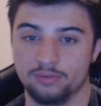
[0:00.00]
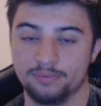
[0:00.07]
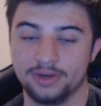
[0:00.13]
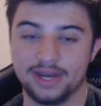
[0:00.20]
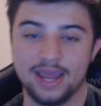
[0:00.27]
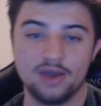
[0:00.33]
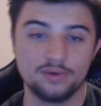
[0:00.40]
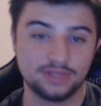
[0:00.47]
but
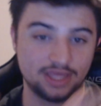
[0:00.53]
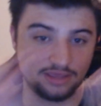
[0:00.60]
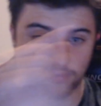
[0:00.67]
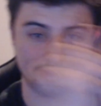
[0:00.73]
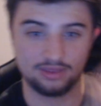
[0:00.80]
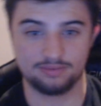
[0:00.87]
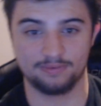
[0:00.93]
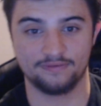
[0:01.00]
now it takes
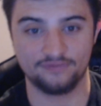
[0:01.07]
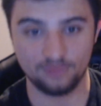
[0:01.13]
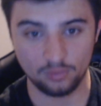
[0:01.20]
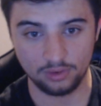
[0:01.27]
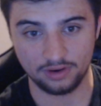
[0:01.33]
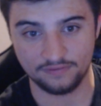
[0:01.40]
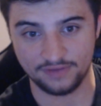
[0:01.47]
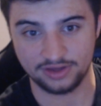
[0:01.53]
place
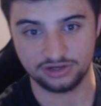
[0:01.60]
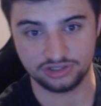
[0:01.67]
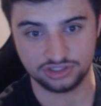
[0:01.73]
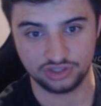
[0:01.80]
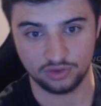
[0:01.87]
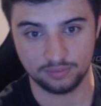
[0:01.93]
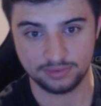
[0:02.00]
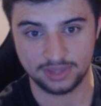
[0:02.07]
before Avengers
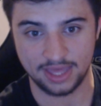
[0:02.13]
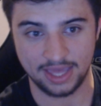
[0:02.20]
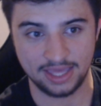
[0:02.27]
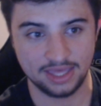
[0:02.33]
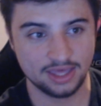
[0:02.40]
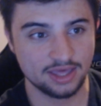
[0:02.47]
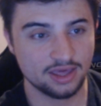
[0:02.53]
Doomsday.